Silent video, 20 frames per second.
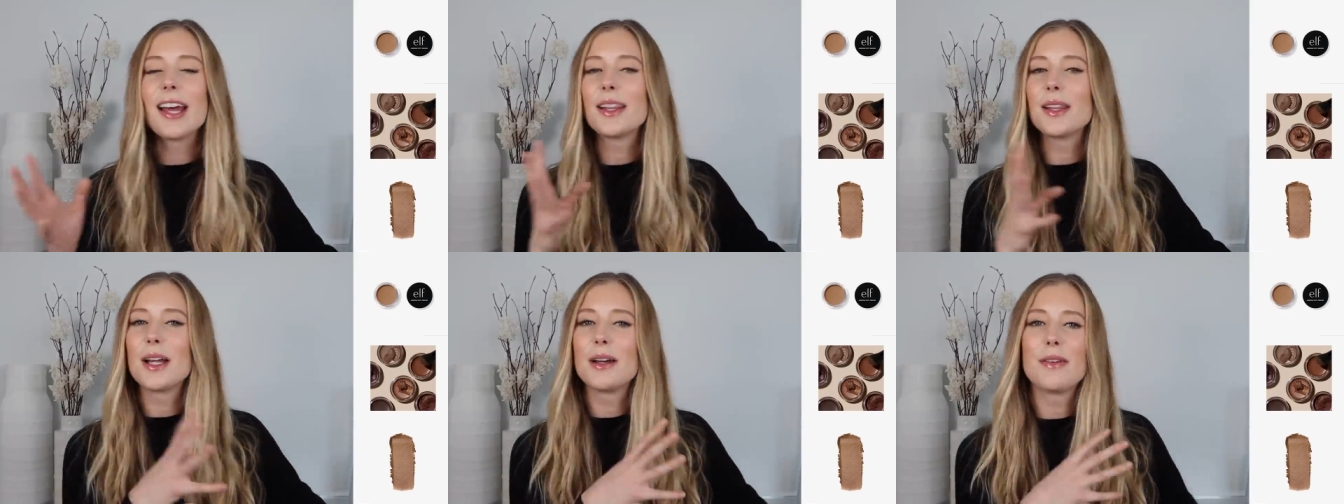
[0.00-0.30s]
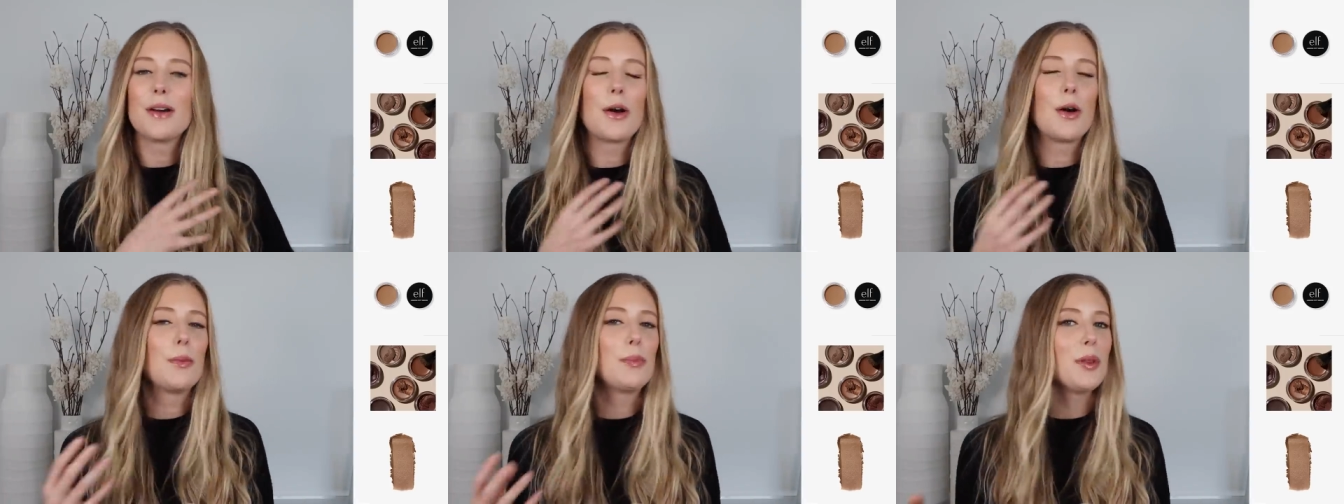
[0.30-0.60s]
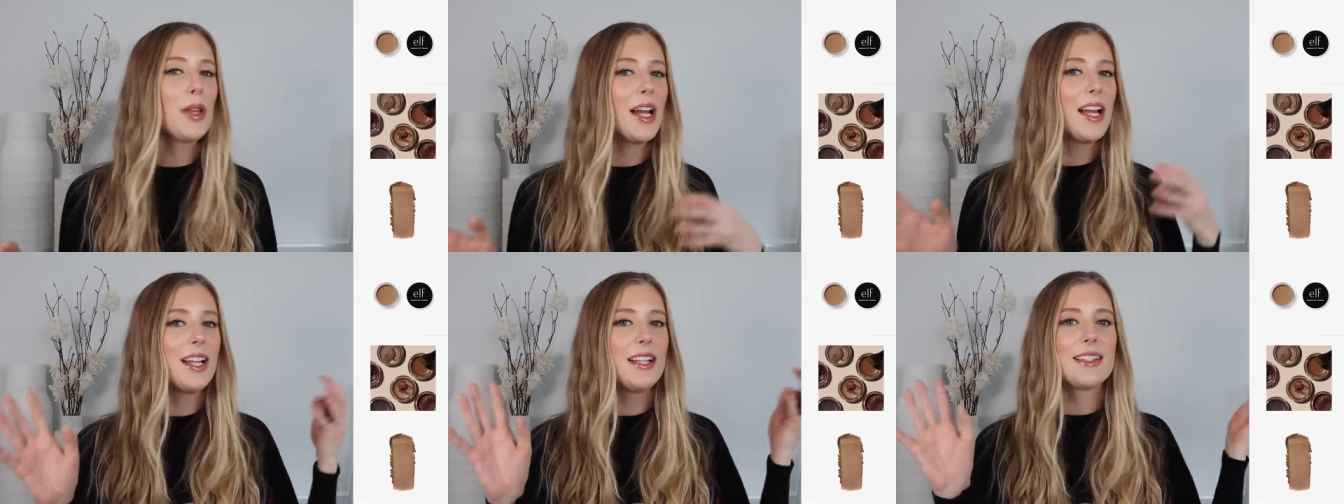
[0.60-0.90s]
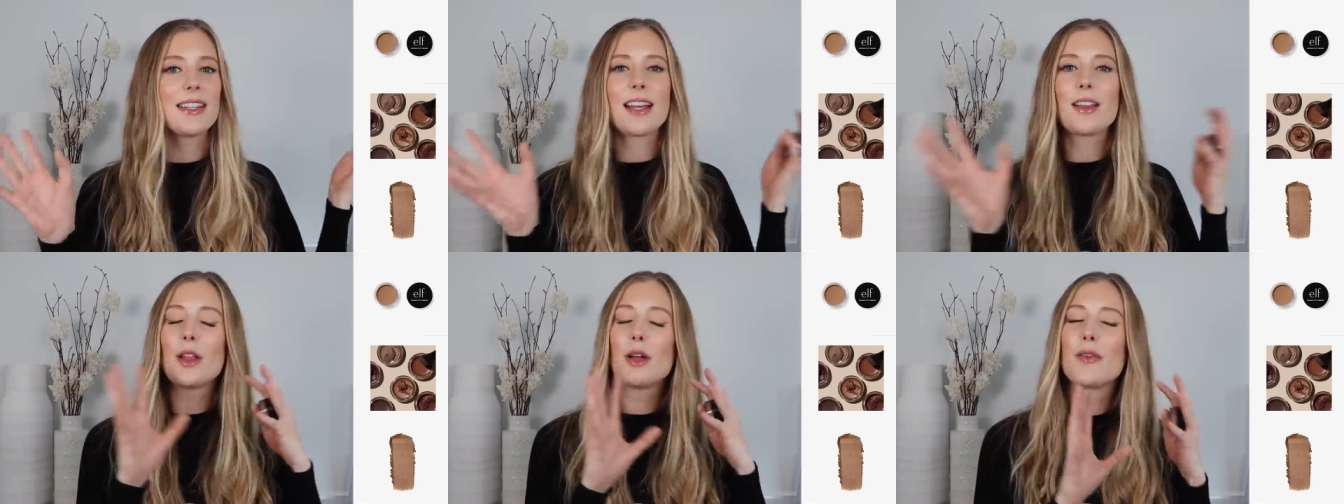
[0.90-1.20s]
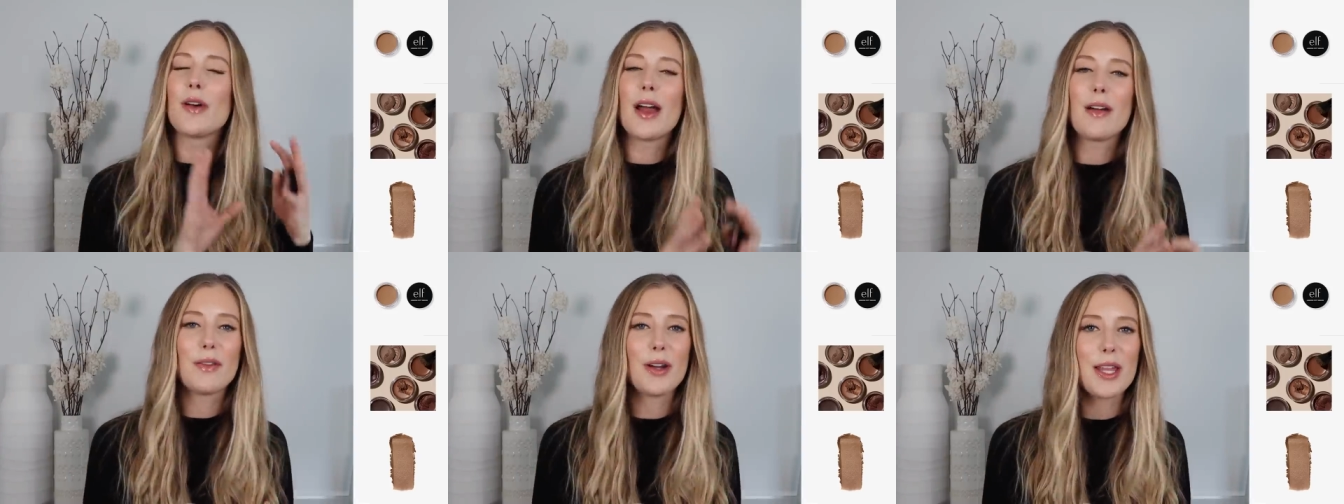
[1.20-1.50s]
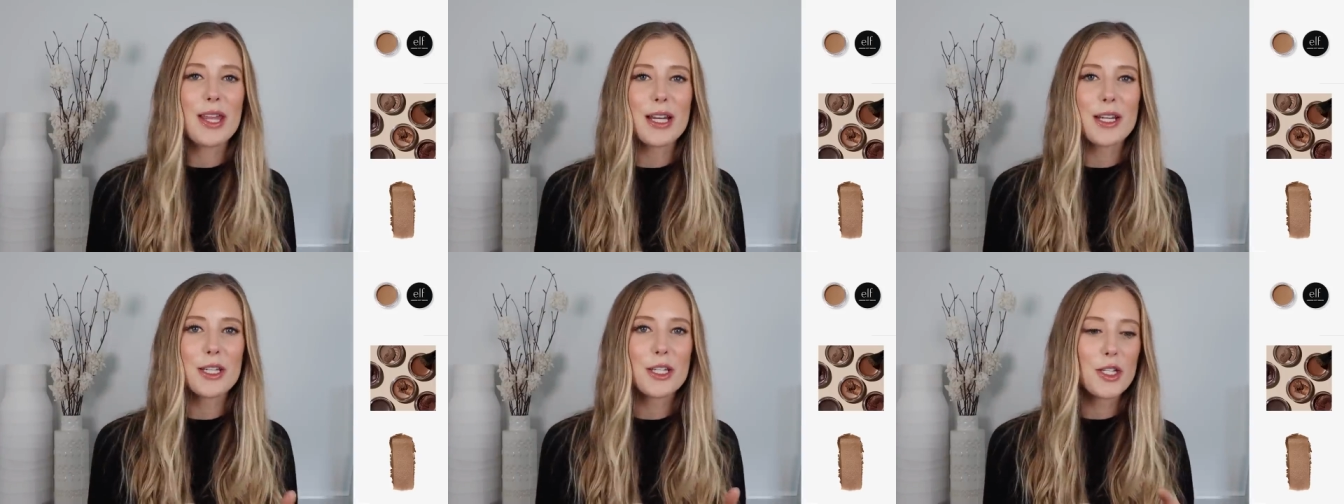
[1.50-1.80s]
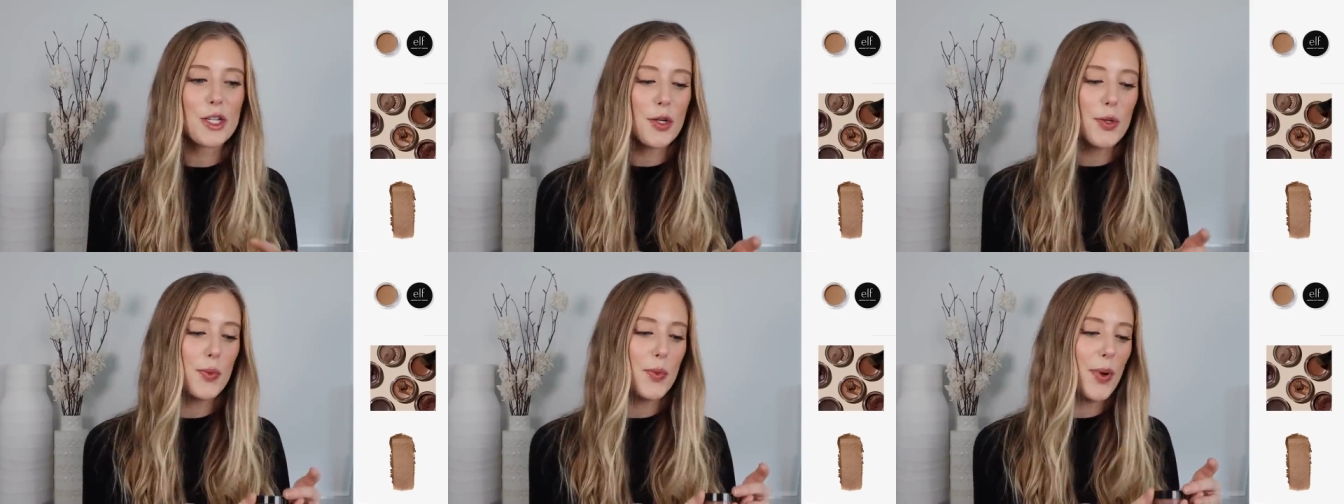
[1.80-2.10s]
I love how it blends, I love everything to
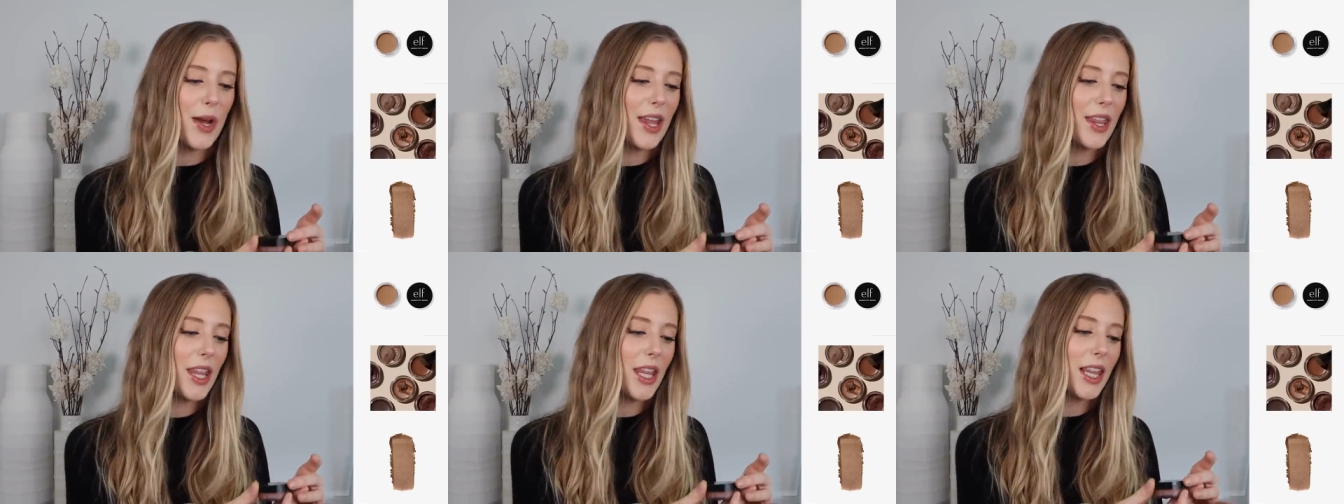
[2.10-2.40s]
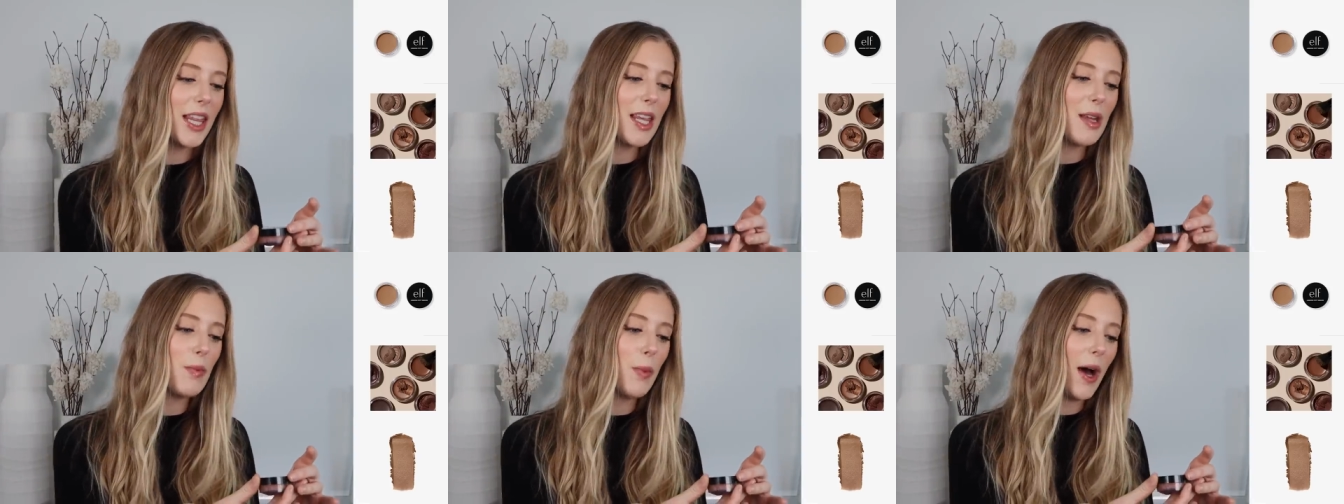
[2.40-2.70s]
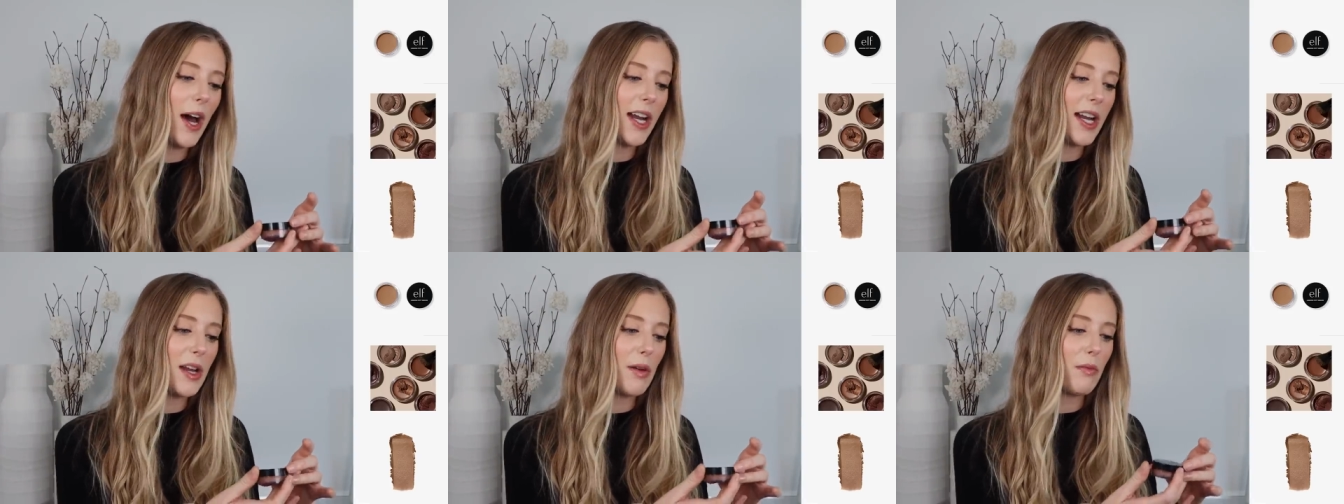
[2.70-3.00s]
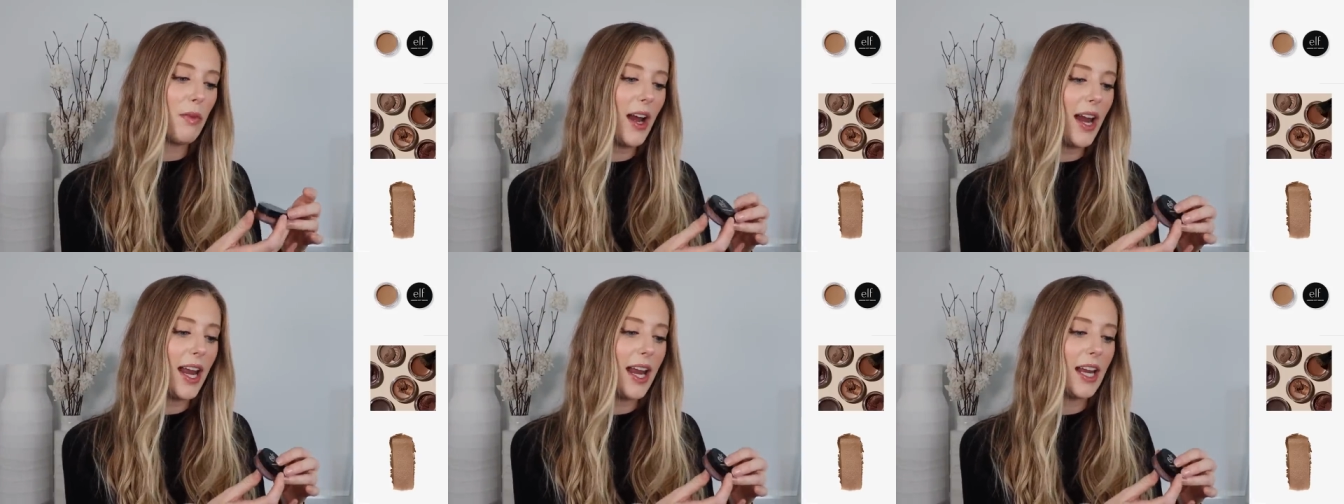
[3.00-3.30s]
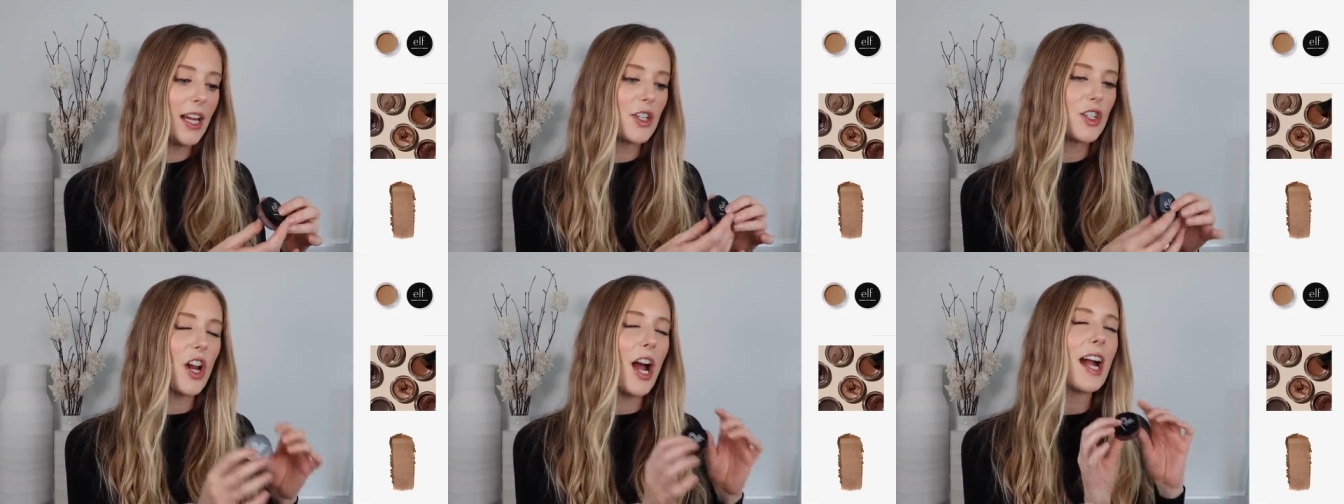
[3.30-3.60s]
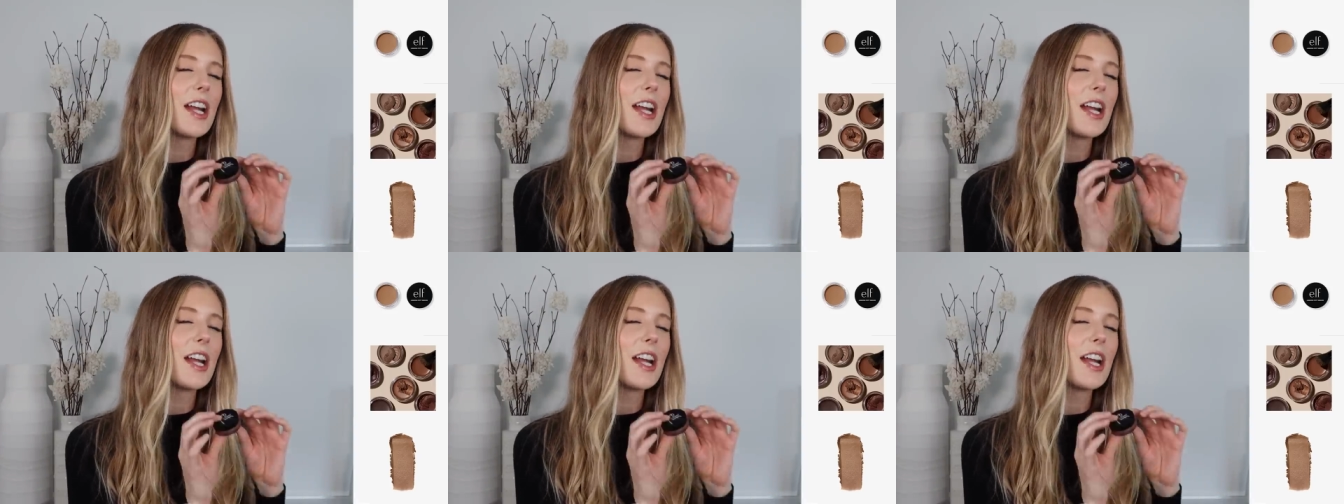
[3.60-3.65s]
do with the putty range.